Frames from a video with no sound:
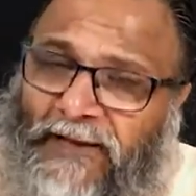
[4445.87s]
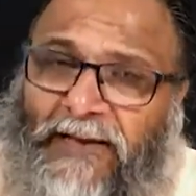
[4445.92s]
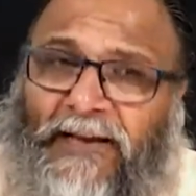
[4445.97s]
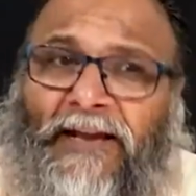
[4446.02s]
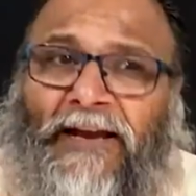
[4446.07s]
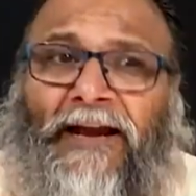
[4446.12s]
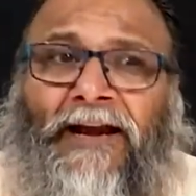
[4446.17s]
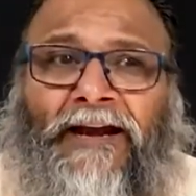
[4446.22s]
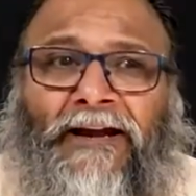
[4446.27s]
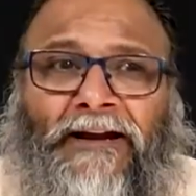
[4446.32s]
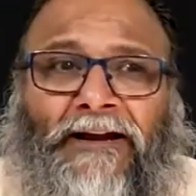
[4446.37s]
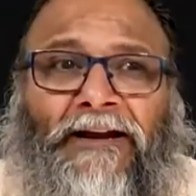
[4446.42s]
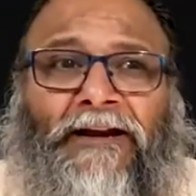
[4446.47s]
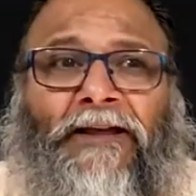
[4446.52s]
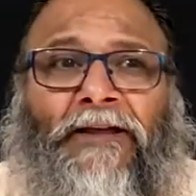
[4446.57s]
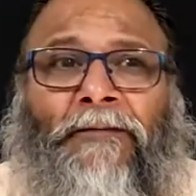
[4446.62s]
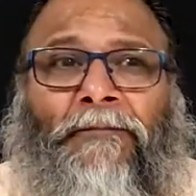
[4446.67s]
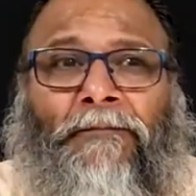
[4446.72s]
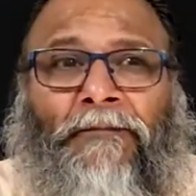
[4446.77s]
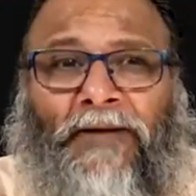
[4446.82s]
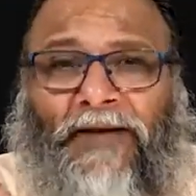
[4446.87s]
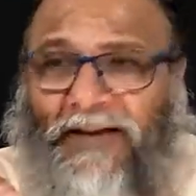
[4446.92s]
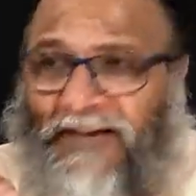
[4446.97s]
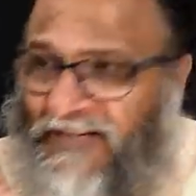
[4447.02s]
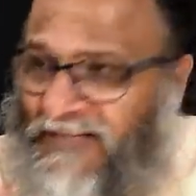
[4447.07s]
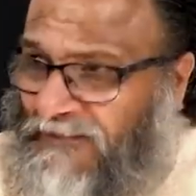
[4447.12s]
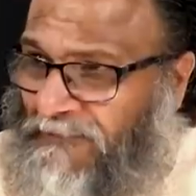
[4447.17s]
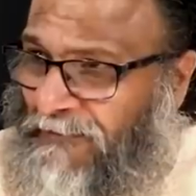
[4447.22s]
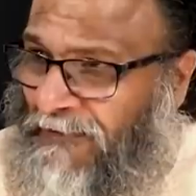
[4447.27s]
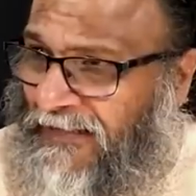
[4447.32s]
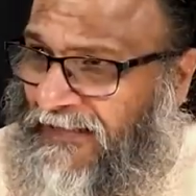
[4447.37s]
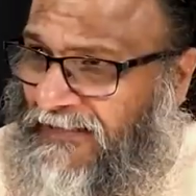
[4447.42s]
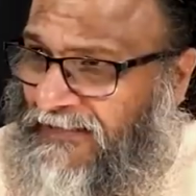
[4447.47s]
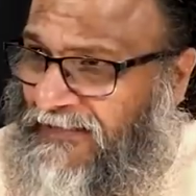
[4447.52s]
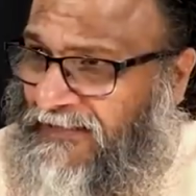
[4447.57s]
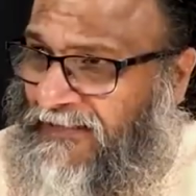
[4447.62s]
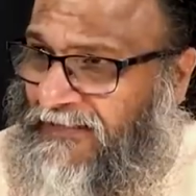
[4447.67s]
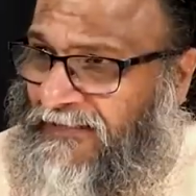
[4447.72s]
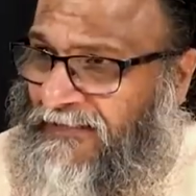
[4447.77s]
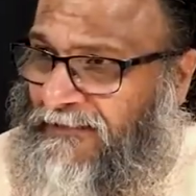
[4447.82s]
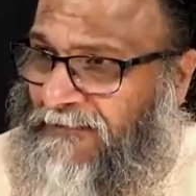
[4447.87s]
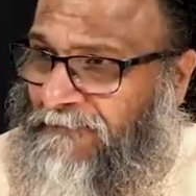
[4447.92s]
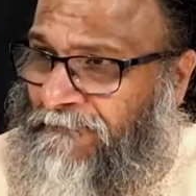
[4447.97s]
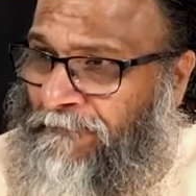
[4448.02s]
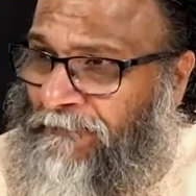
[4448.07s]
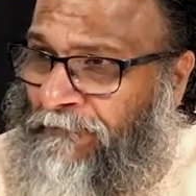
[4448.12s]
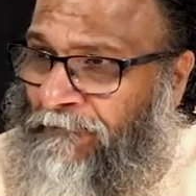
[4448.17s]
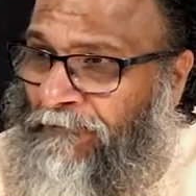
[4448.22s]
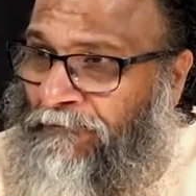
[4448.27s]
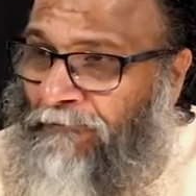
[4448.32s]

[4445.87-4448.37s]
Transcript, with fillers: waking and dream express